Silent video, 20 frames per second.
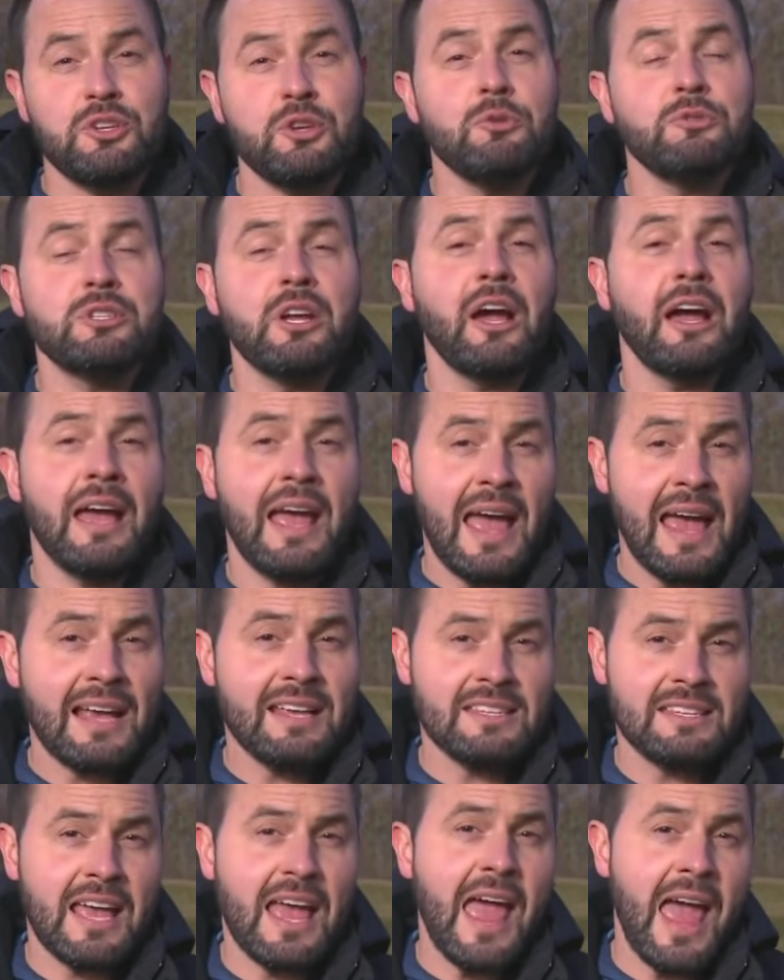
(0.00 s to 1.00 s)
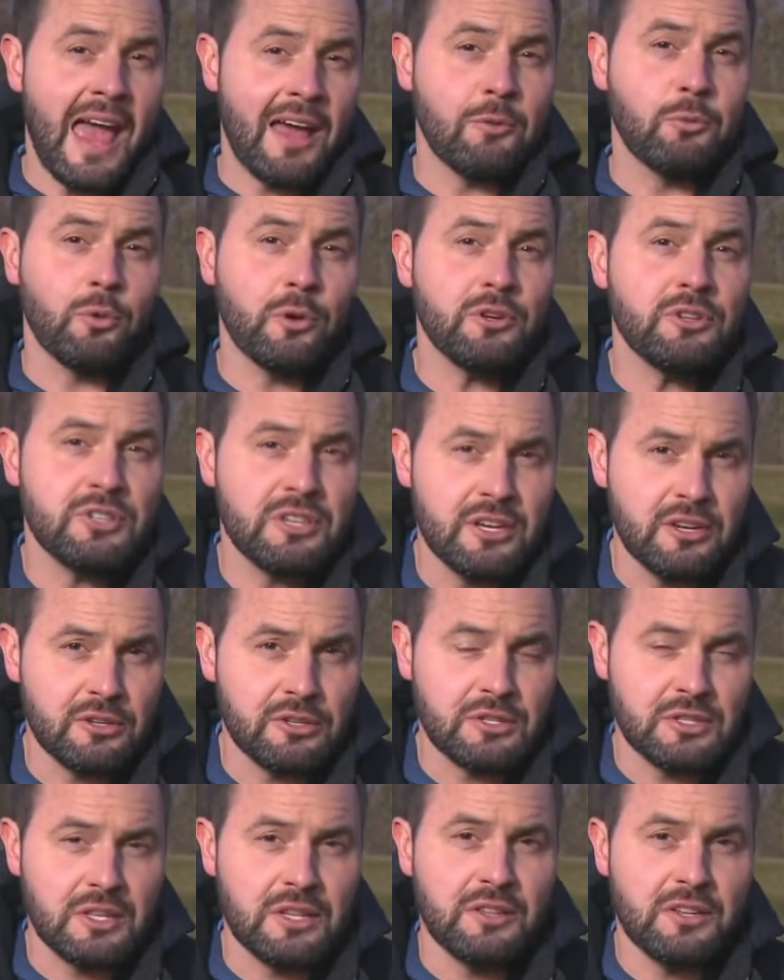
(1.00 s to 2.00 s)
Utah has had worse
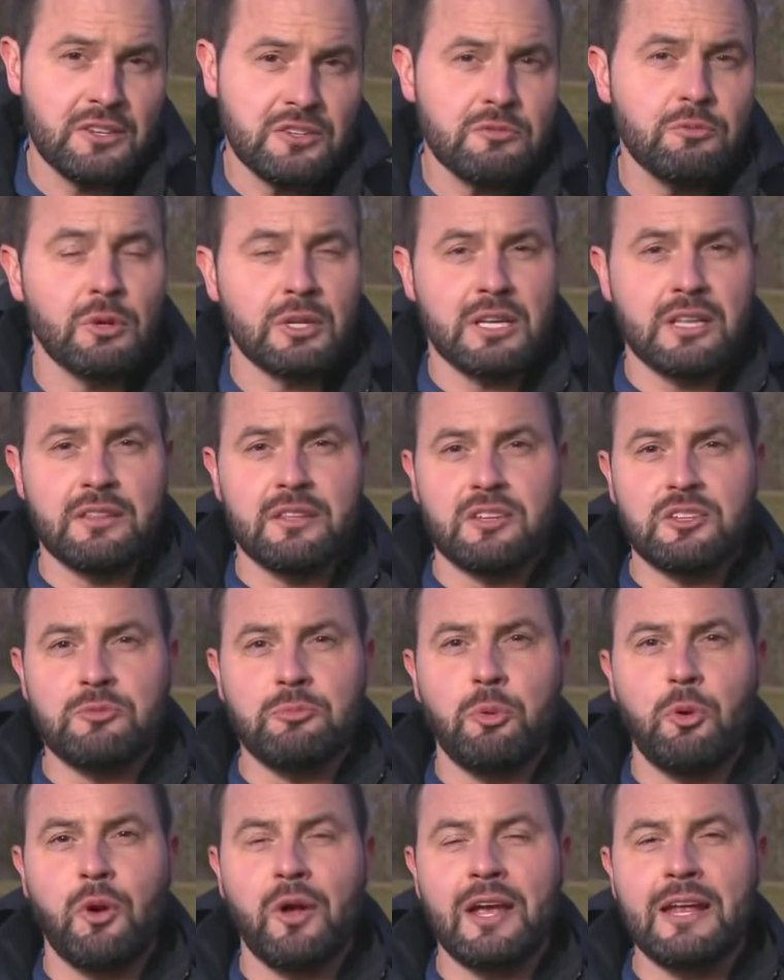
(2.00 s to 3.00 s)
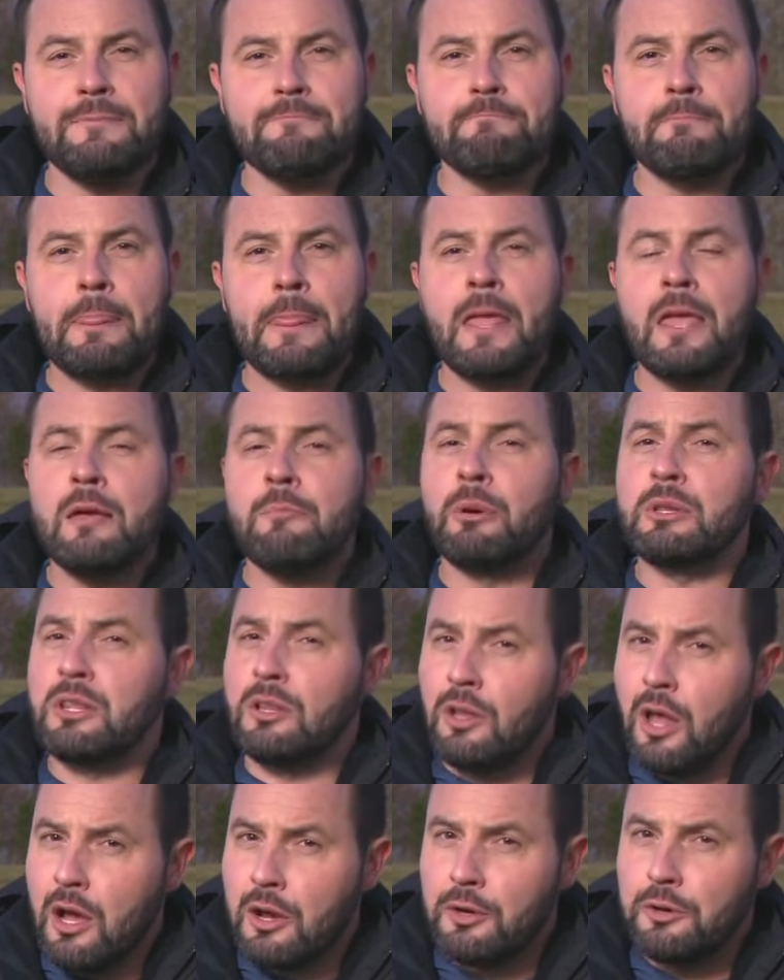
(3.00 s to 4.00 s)
years than this one at this point, but the
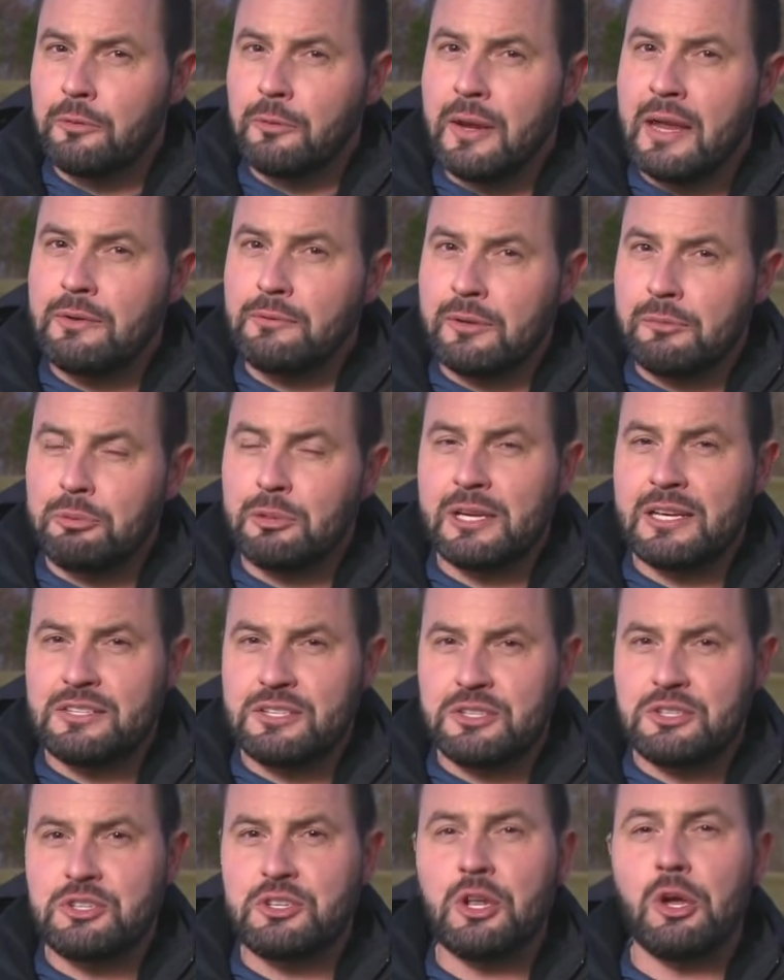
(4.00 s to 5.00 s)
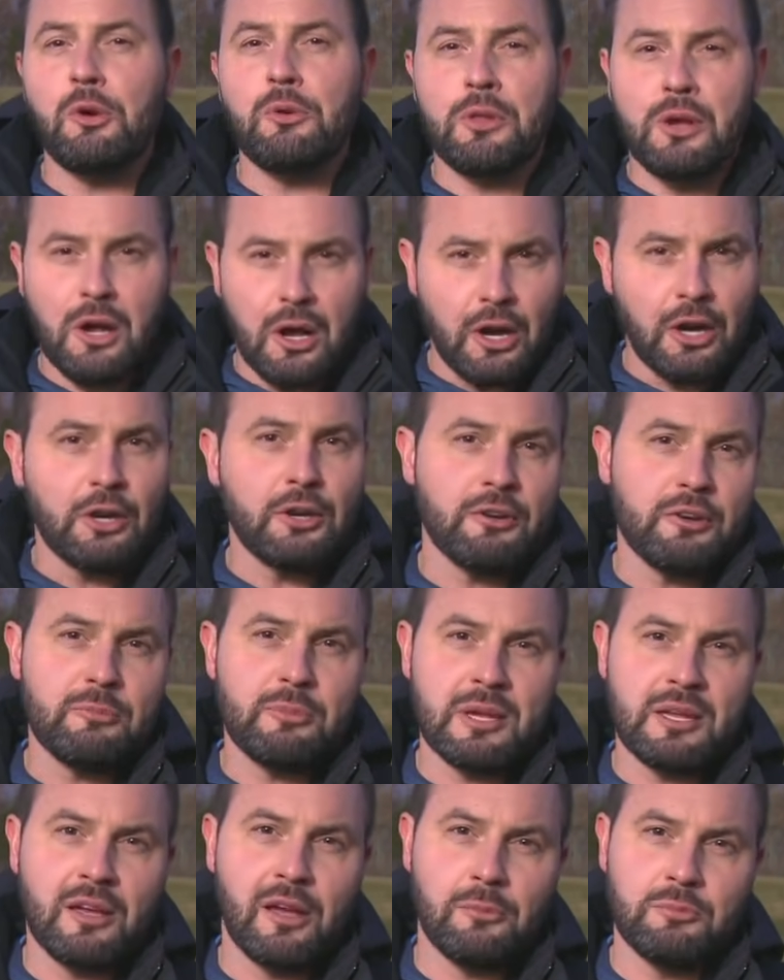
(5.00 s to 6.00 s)
longer rain replaces snow, the harder
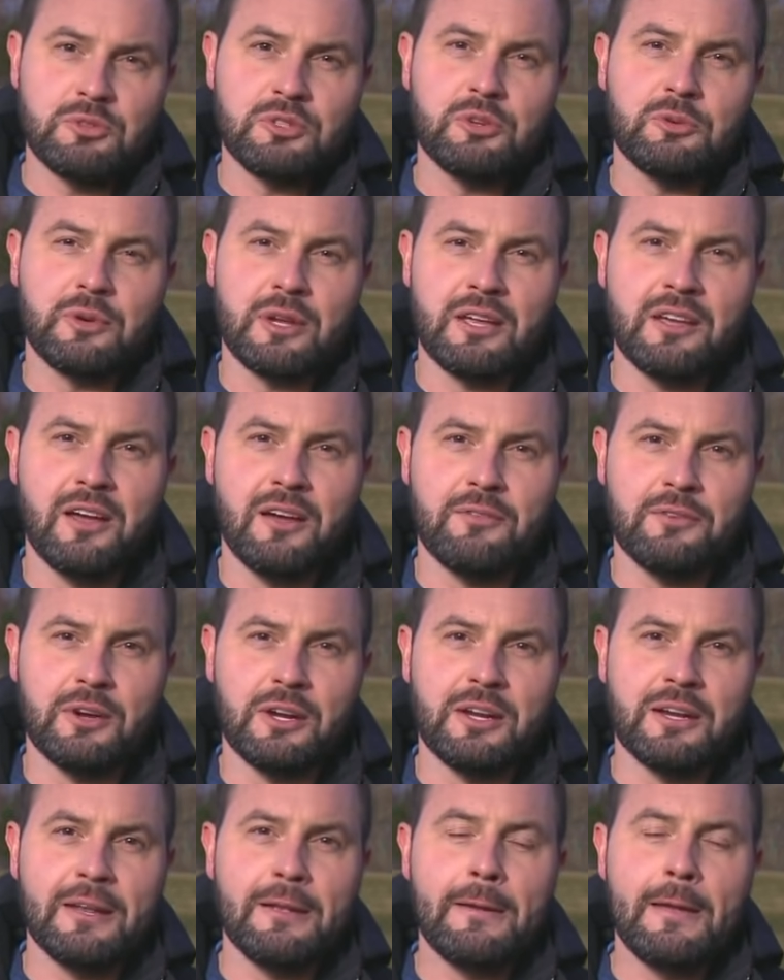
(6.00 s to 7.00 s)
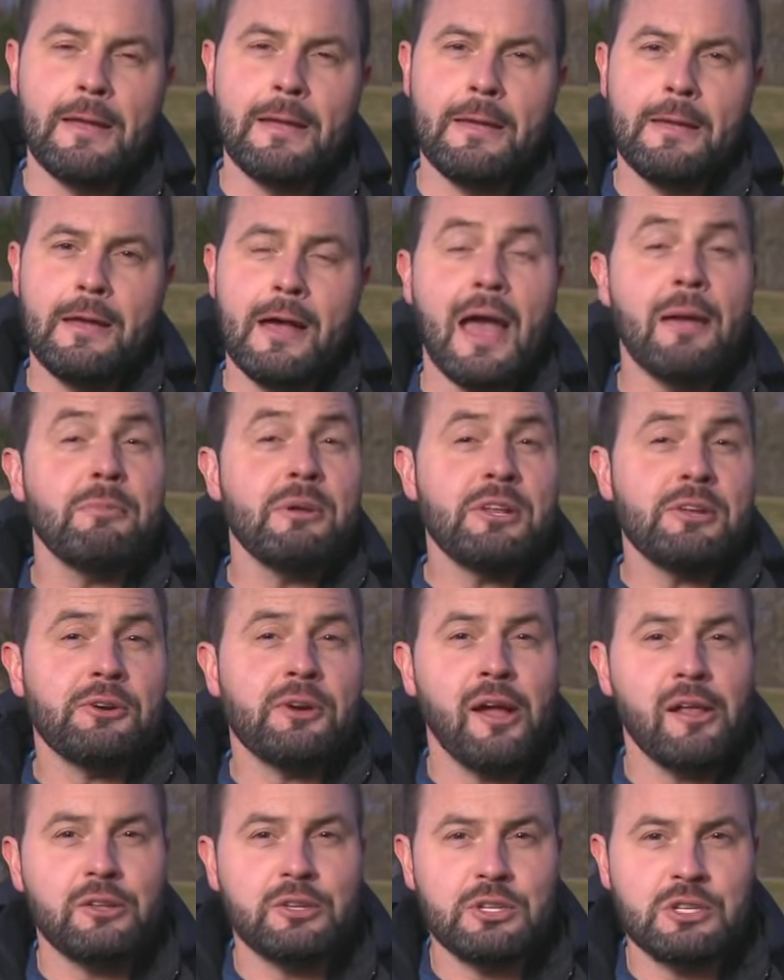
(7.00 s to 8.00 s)
it becomes to recover. I'm
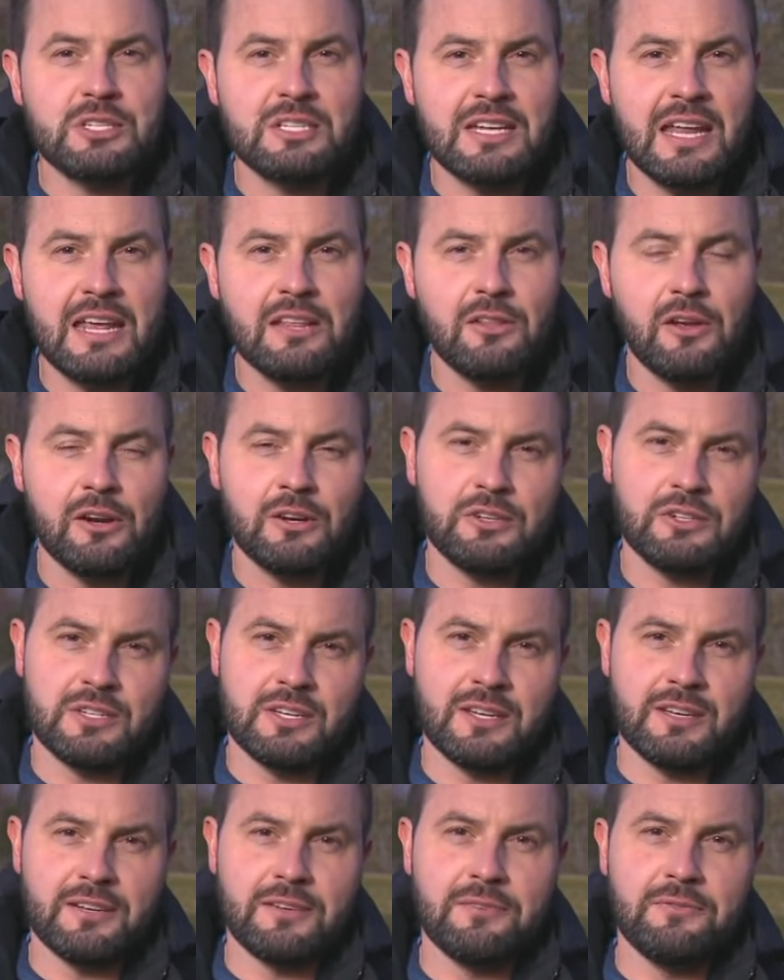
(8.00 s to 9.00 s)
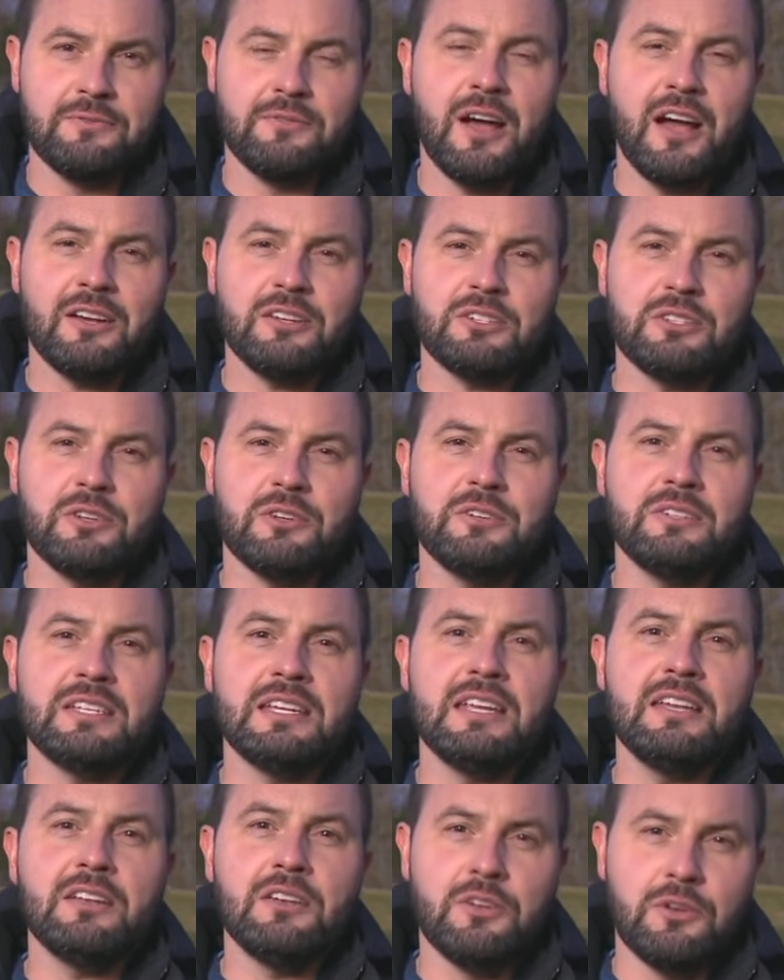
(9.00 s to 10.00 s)
meteorologist Nate Larson, Fox
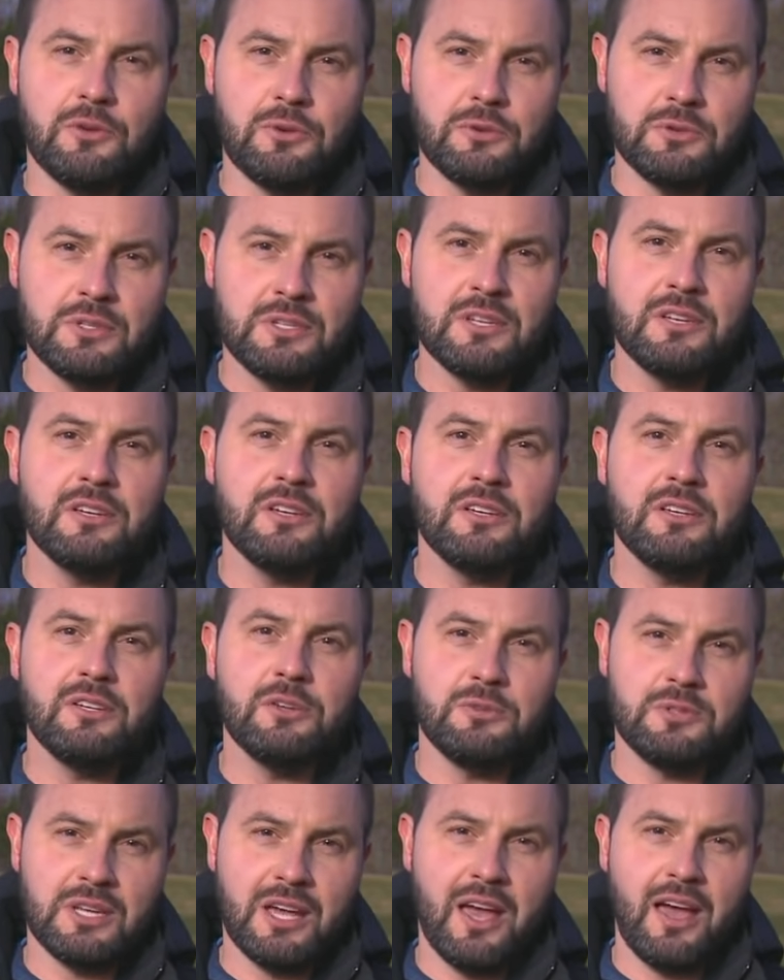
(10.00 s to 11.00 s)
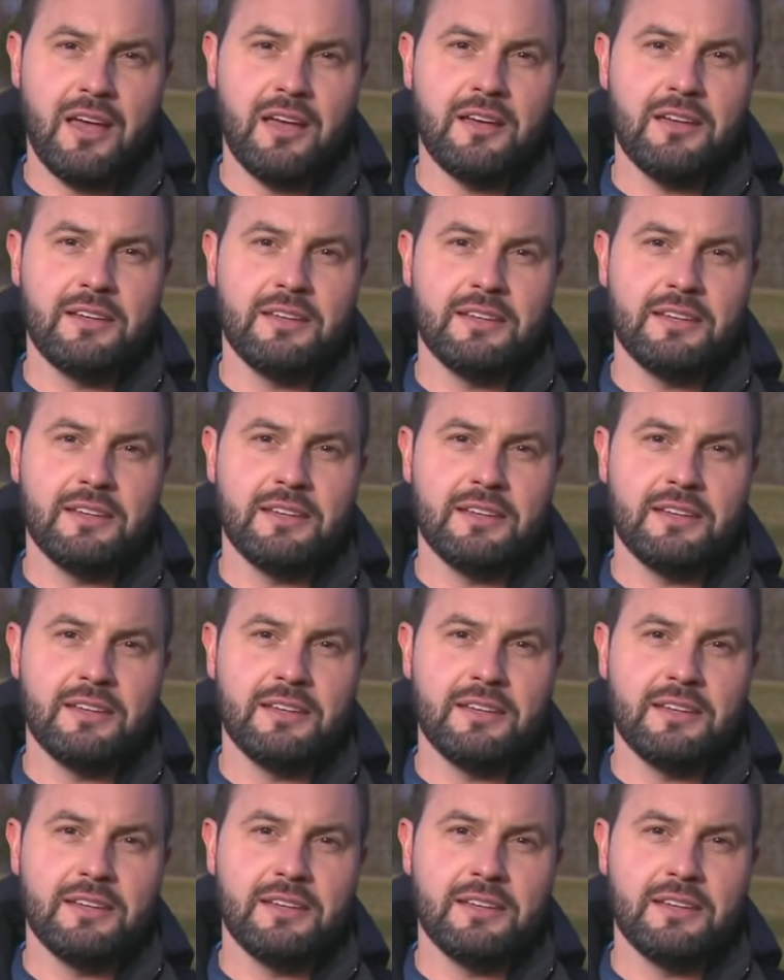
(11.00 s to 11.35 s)
13 News, Utah.